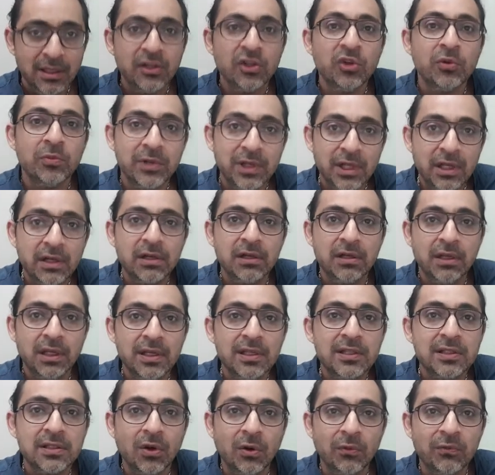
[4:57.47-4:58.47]
human error
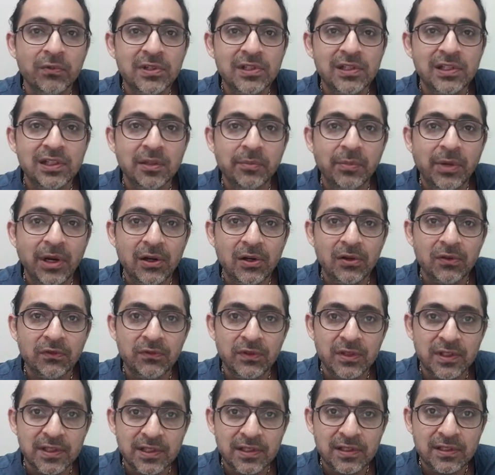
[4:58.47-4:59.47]
is obviously a part
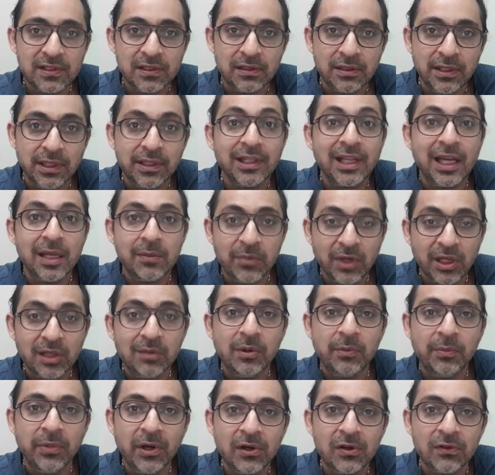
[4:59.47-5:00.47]
of this. It can
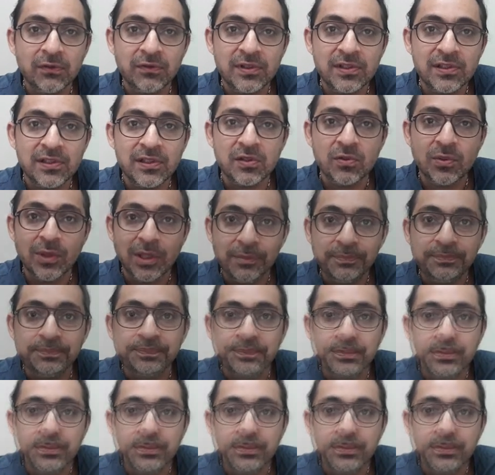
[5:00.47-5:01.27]
become a part of this as well.